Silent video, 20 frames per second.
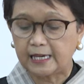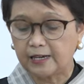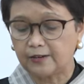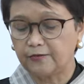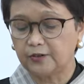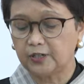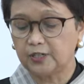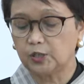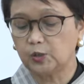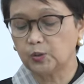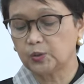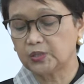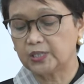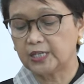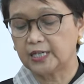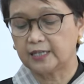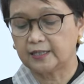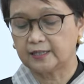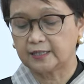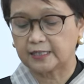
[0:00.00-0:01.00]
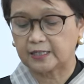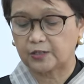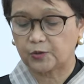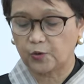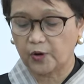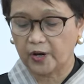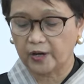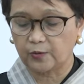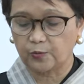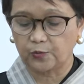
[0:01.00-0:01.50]
Given New Zealand's
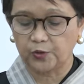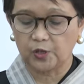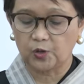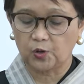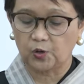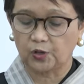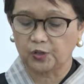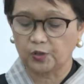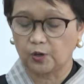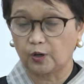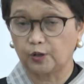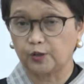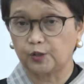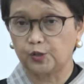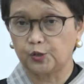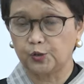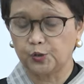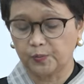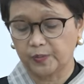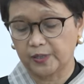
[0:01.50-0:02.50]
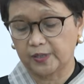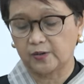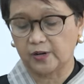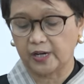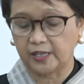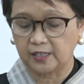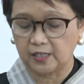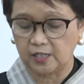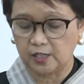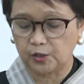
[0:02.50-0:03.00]
track record on human
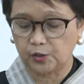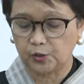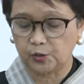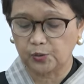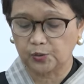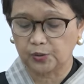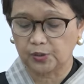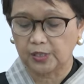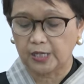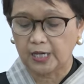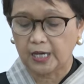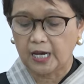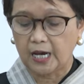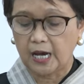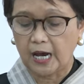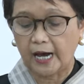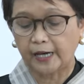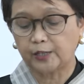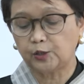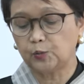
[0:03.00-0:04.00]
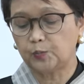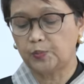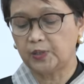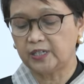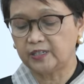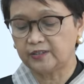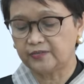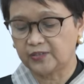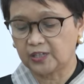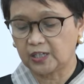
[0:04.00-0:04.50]
rights issues, I do
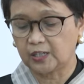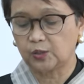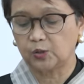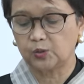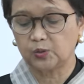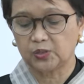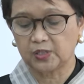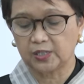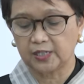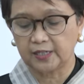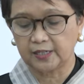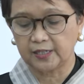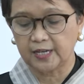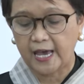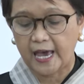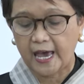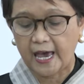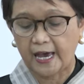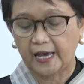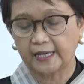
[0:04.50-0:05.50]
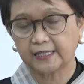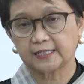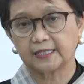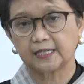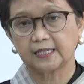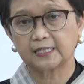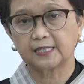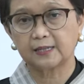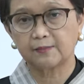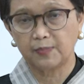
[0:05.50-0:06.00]
believe that New Zealand has
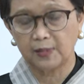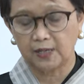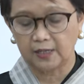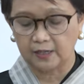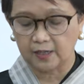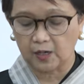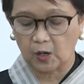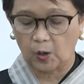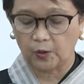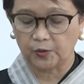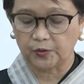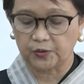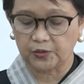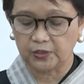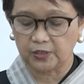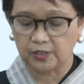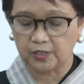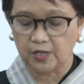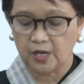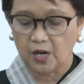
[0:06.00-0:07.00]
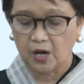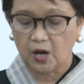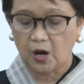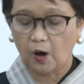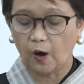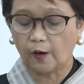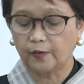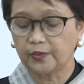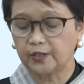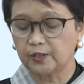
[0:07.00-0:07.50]
a similar concern
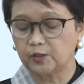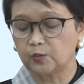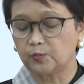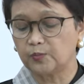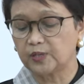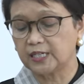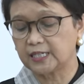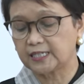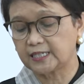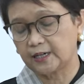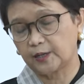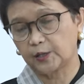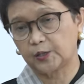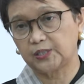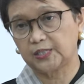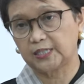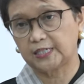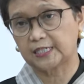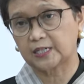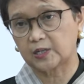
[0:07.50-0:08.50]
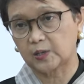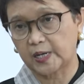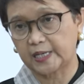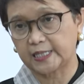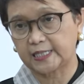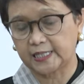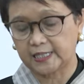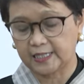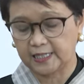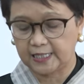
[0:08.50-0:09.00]
on the humanitarian
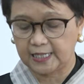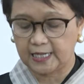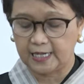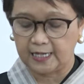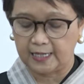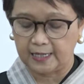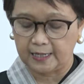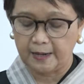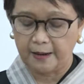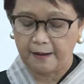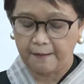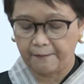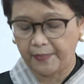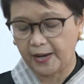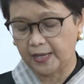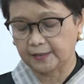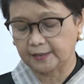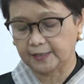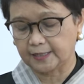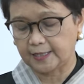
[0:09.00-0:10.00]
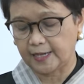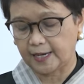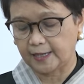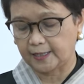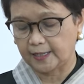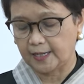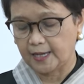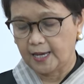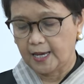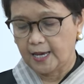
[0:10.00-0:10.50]
crisis in
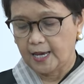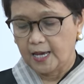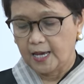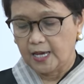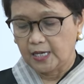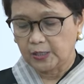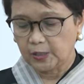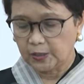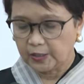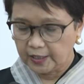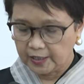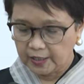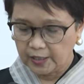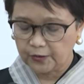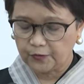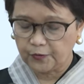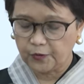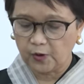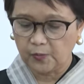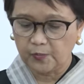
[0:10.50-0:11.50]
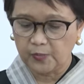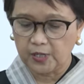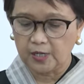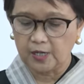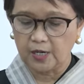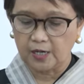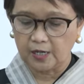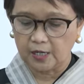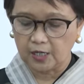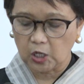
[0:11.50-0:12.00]
Palestine. So that is from
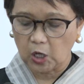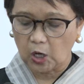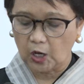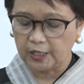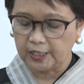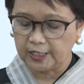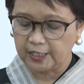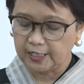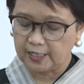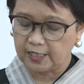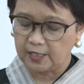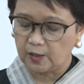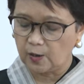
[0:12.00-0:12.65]
me, colleagues.